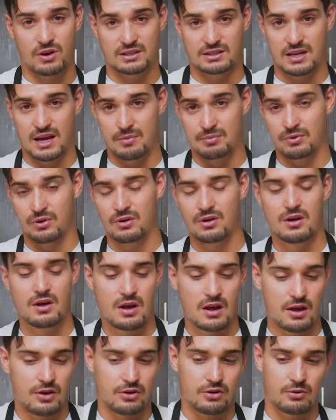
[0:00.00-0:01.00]
example,
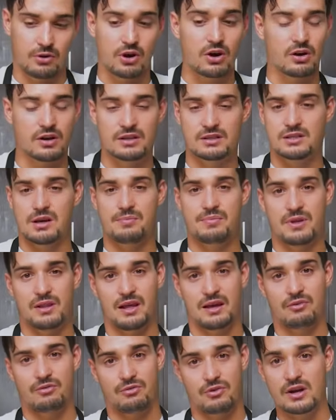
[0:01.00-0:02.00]
you're cooking something
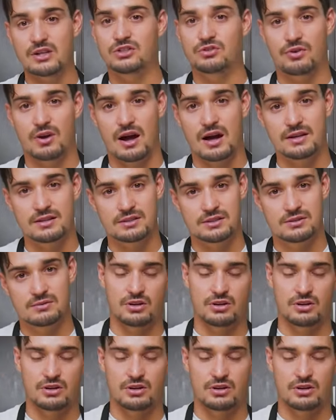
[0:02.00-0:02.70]
like French fries